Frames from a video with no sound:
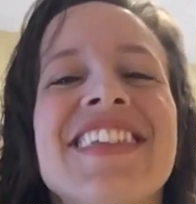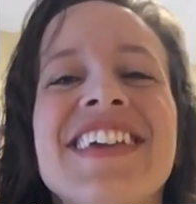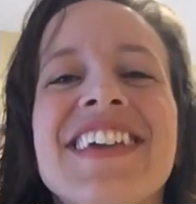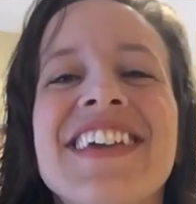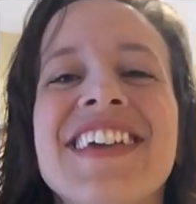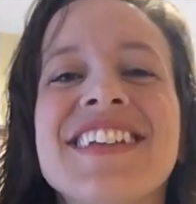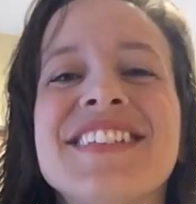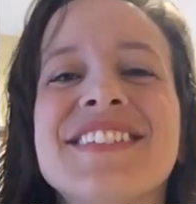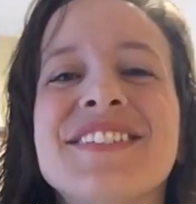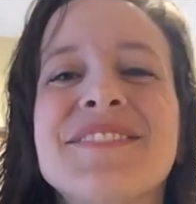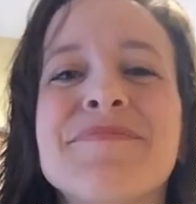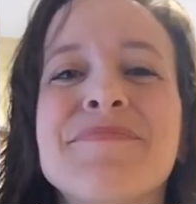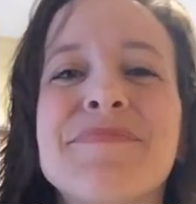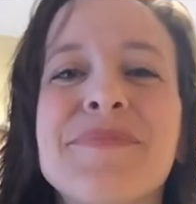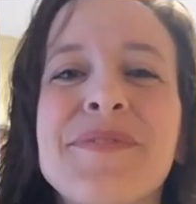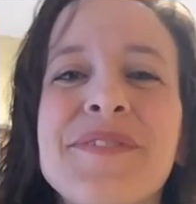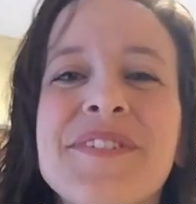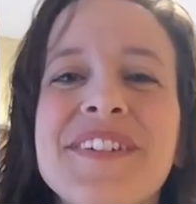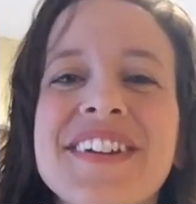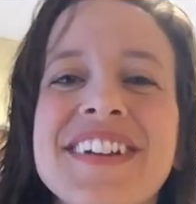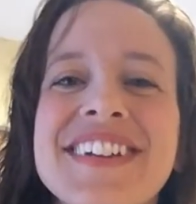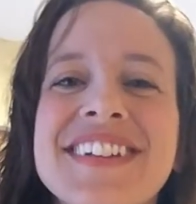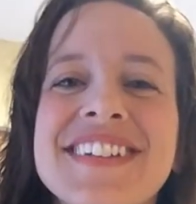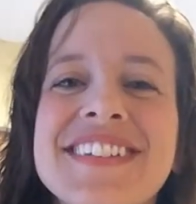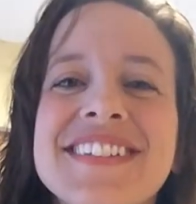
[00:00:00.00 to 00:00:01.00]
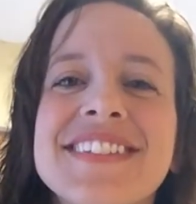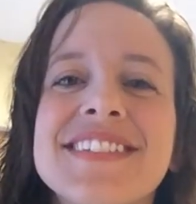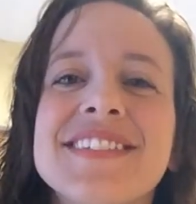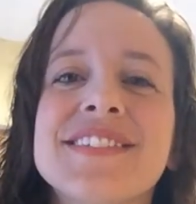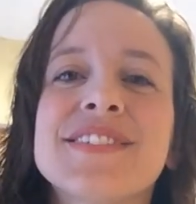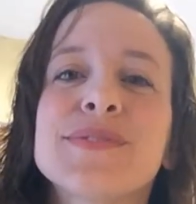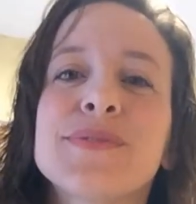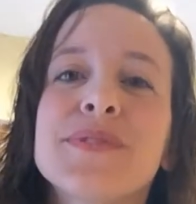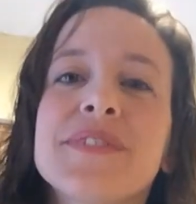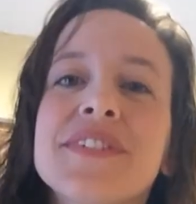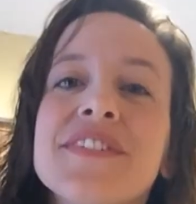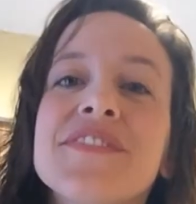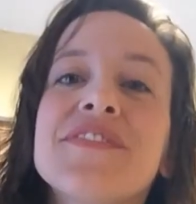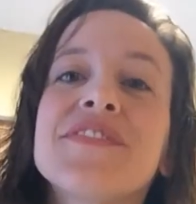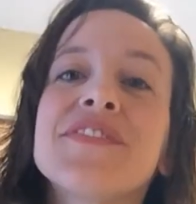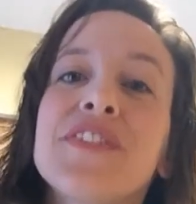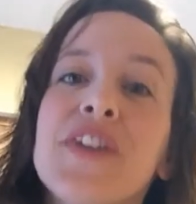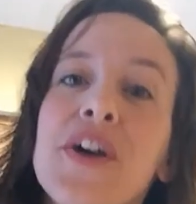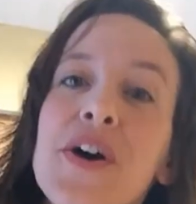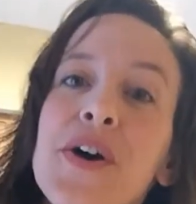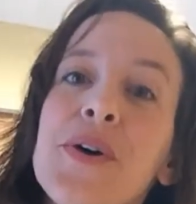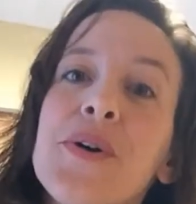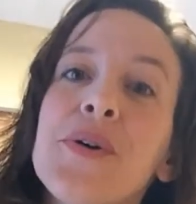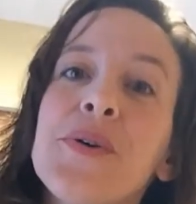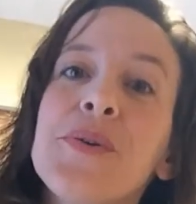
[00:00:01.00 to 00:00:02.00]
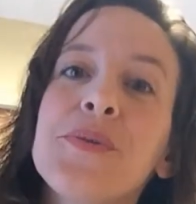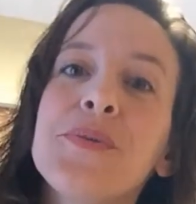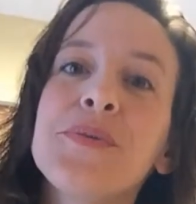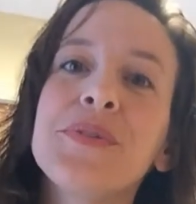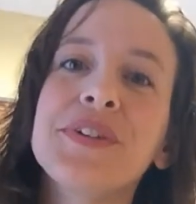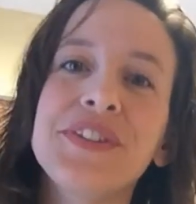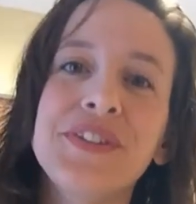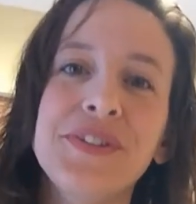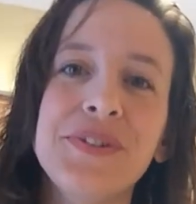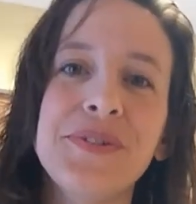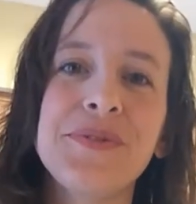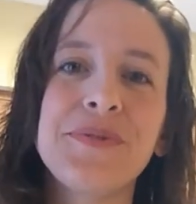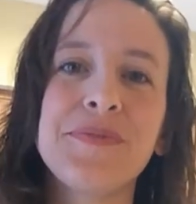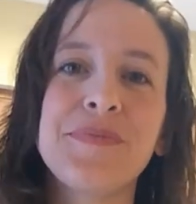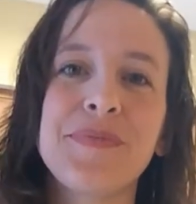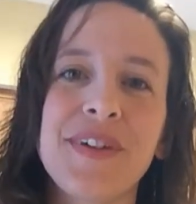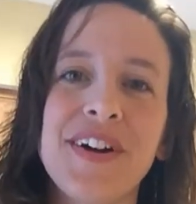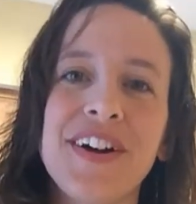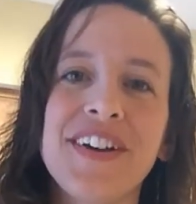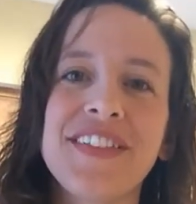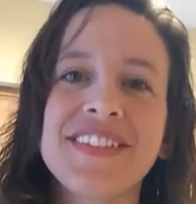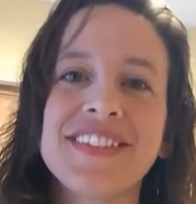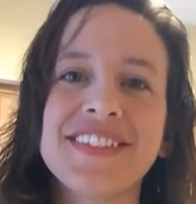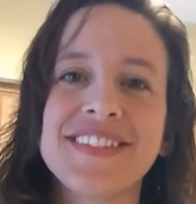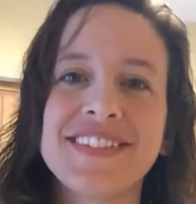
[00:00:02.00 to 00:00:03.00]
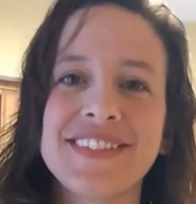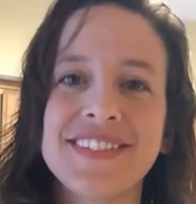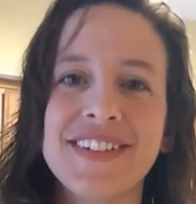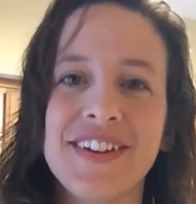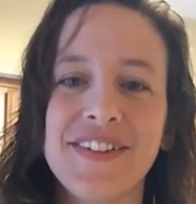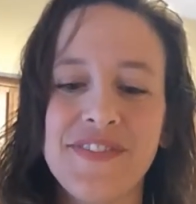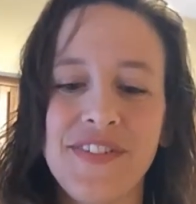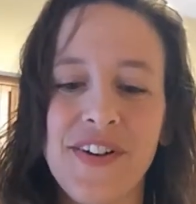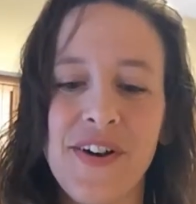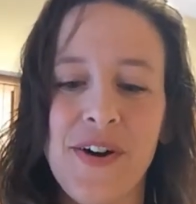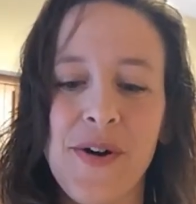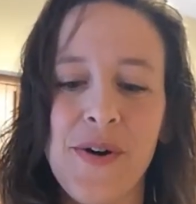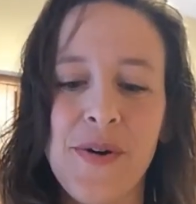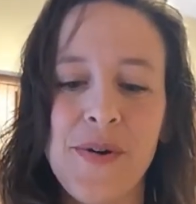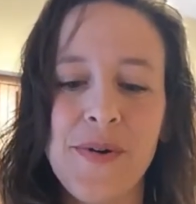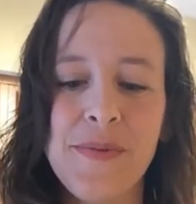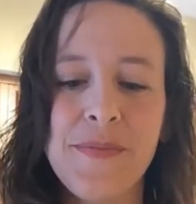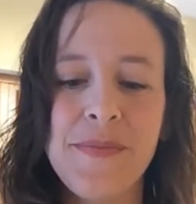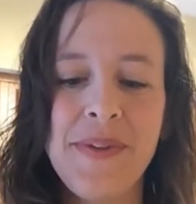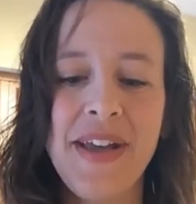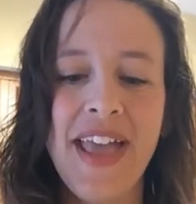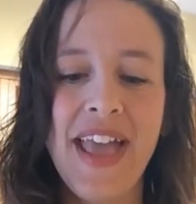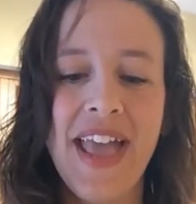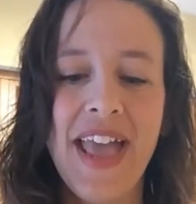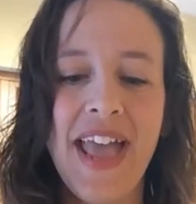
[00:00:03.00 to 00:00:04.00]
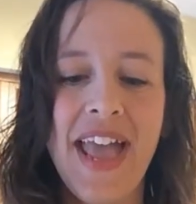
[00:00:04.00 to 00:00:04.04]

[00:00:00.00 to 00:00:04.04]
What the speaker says: think it's important to sort of know when you brought this stuff home,